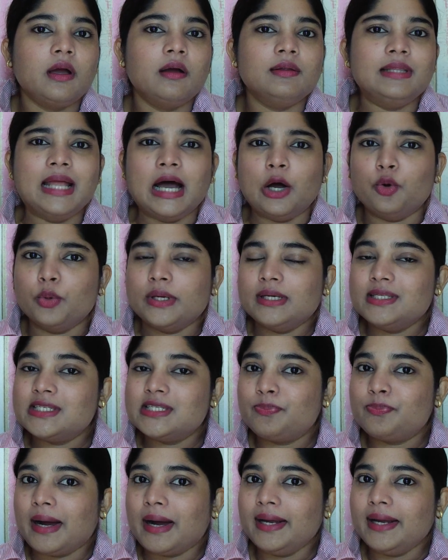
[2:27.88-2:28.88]
Now, in
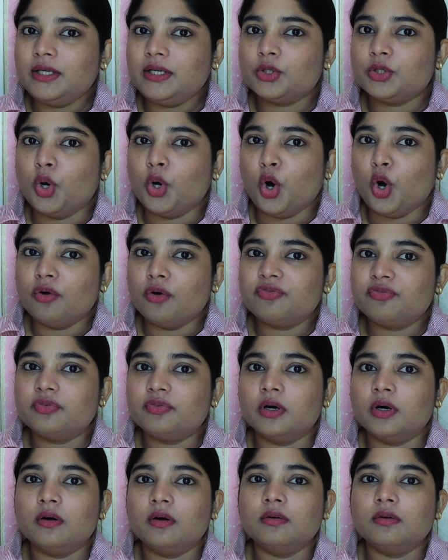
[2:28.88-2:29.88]
spite of
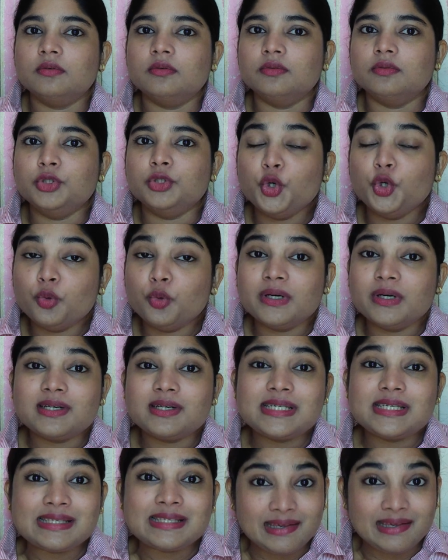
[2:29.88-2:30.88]

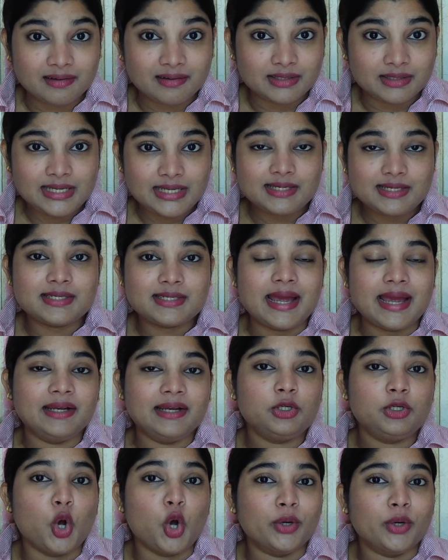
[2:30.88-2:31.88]
numerous theories
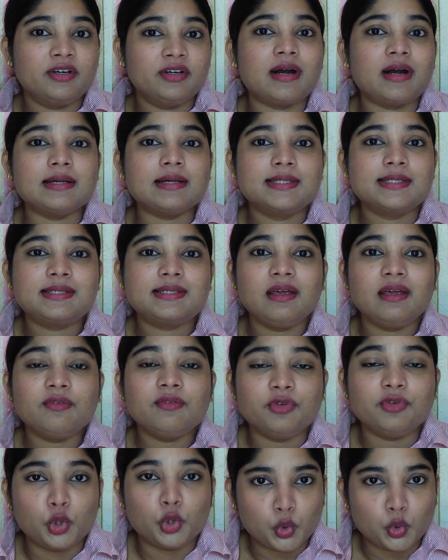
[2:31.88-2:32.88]
and
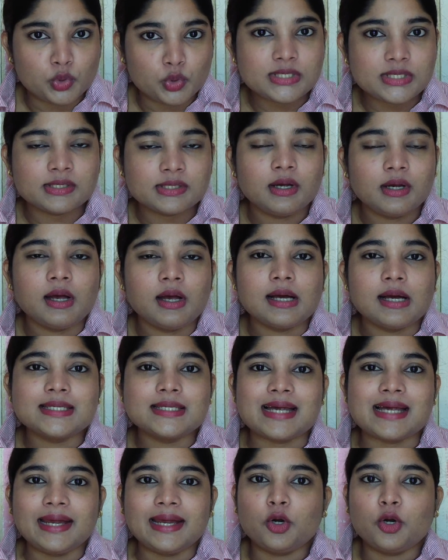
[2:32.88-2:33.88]
contrasting views,
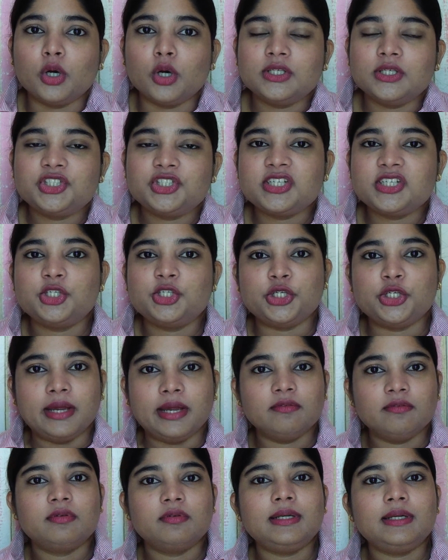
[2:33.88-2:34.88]
psychologists
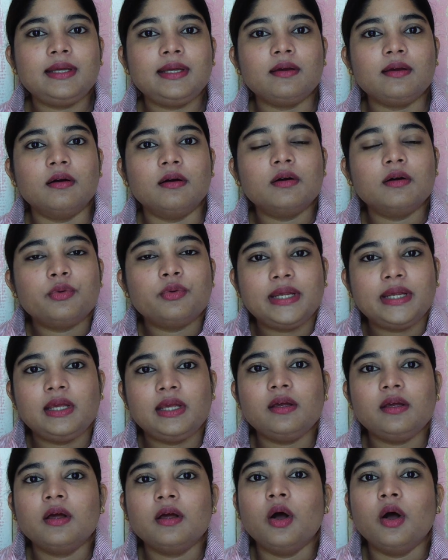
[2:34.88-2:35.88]
generally
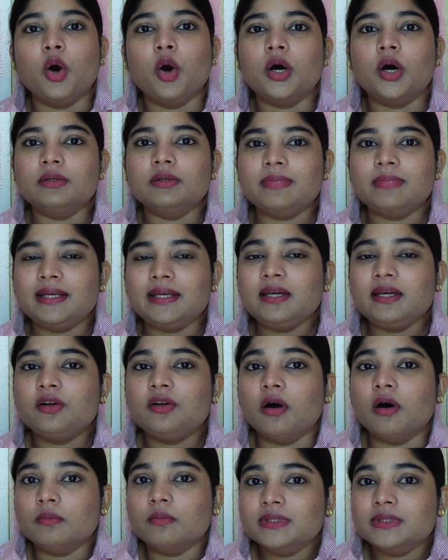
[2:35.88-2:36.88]
agree on many
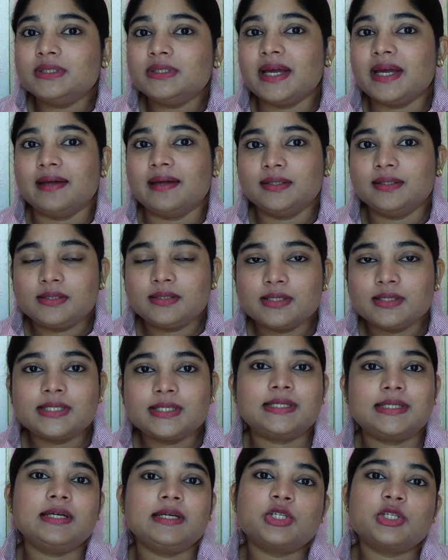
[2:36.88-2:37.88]
common
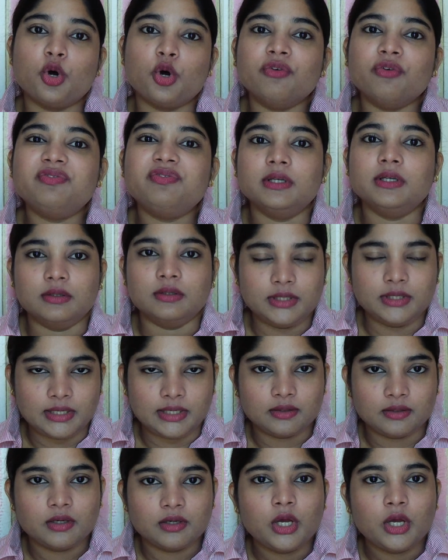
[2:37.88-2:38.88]
characteristics of
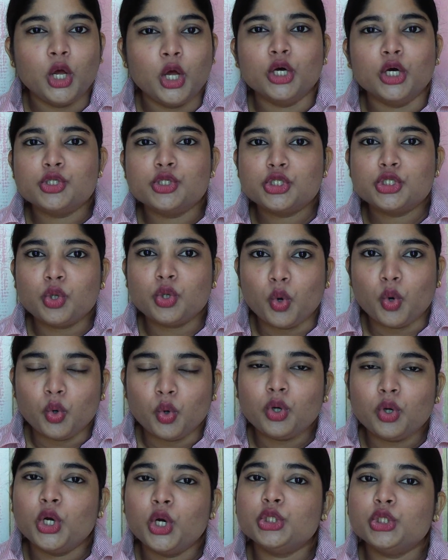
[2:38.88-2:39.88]
learning.
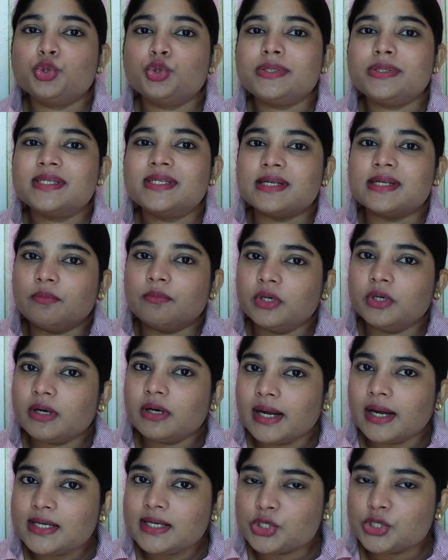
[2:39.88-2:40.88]
So, to
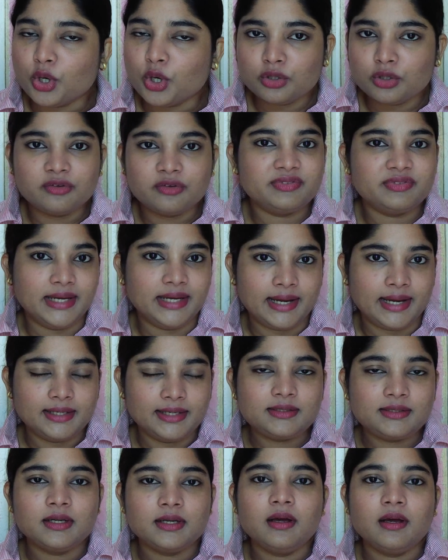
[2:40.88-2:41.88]
summarize all of
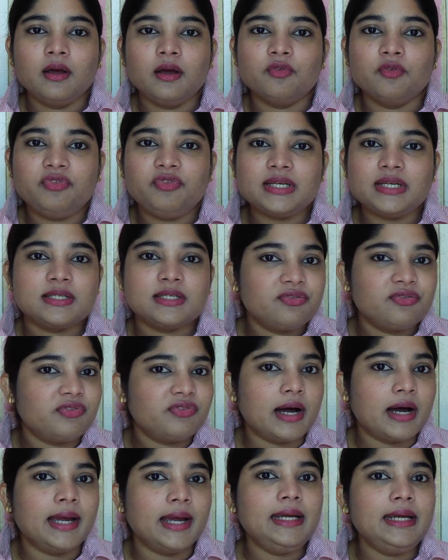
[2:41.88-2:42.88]
that, we
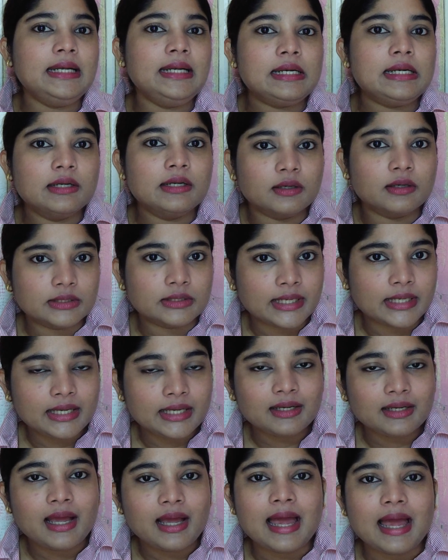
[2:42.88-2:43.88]
define
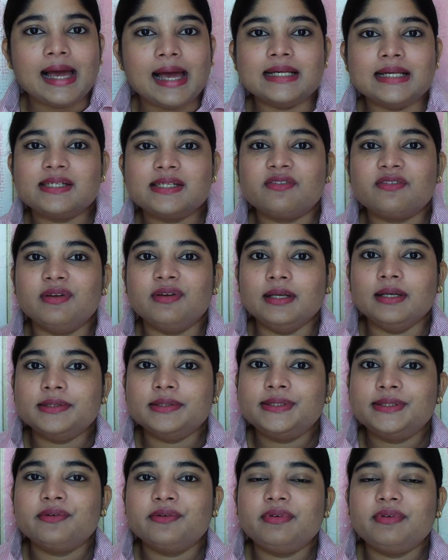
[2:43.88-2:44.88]
learning as a
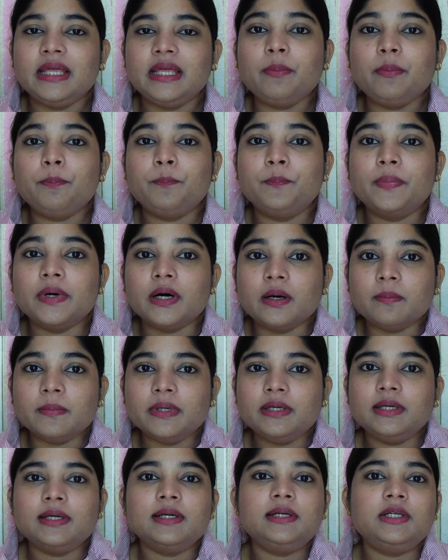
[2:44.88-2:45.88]
relatively
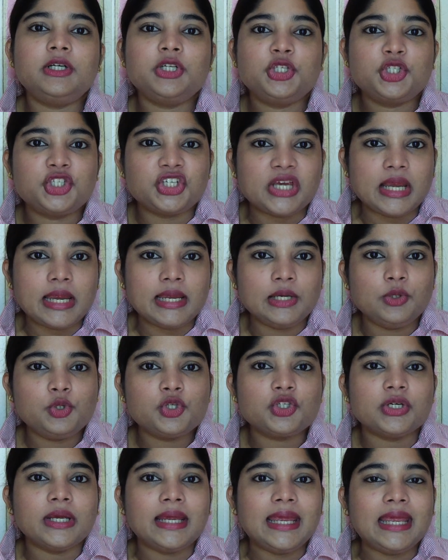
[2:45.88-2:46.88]
permanent
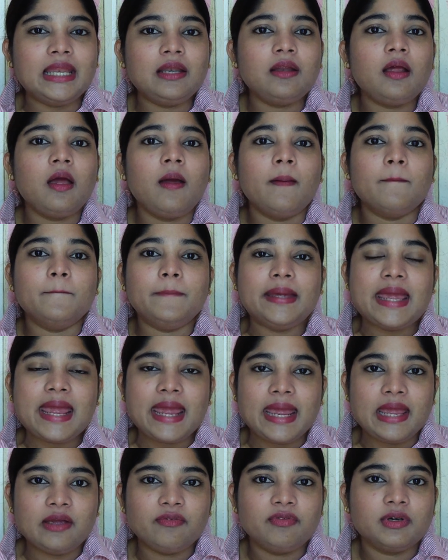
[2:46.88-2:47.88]
change in
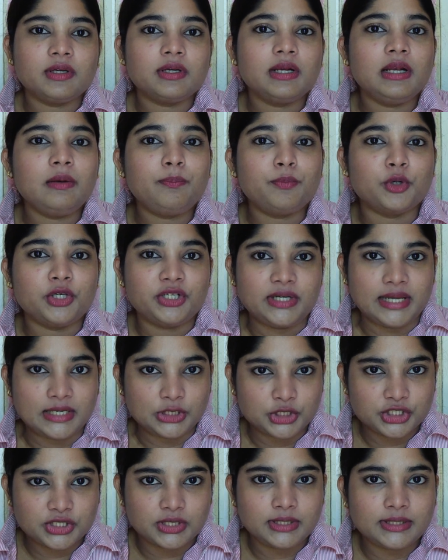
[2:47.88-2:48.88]
behavioral
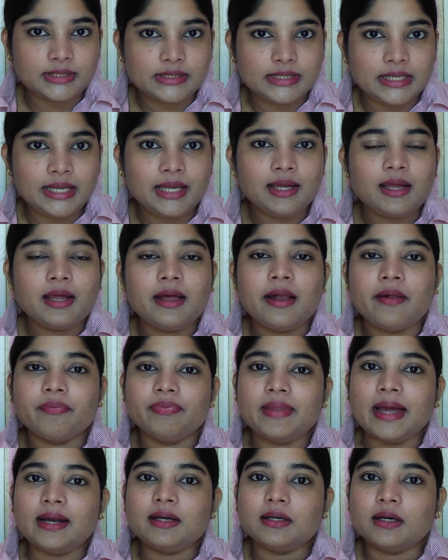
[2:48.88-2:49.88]
potentiality
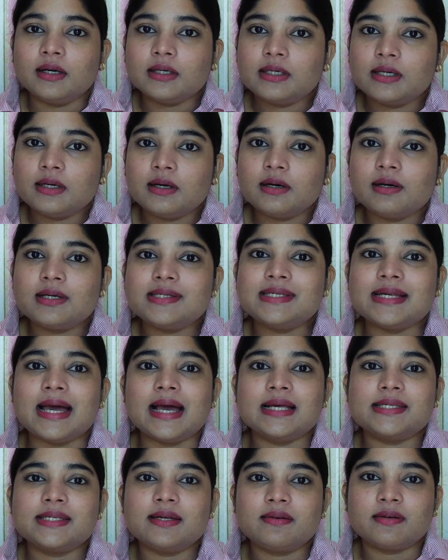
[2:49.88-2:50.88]
that occurs
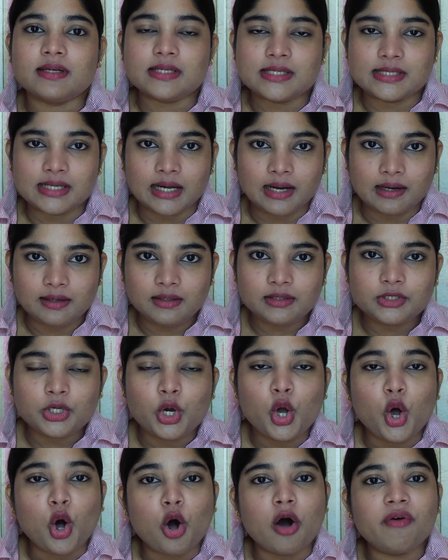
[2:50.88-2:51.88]
as a result
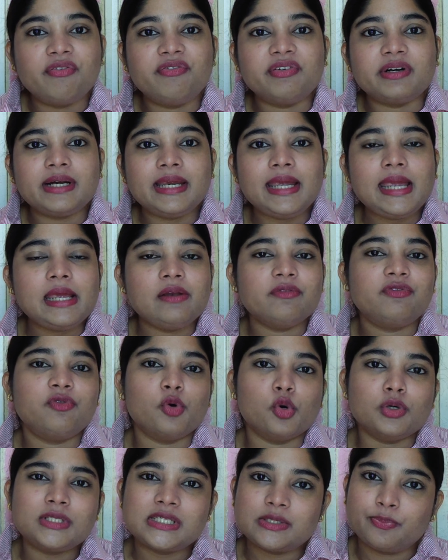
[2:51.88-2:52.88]
of
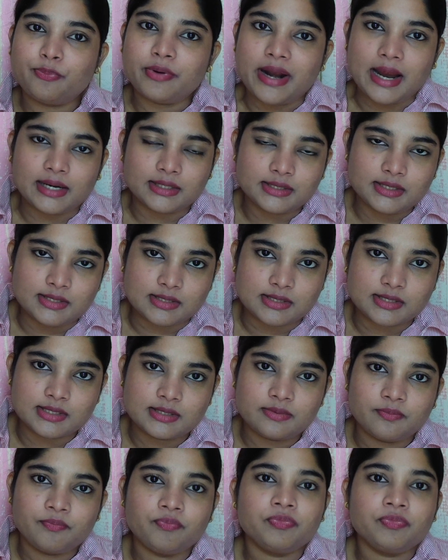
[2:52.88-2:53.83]
reinforced practice.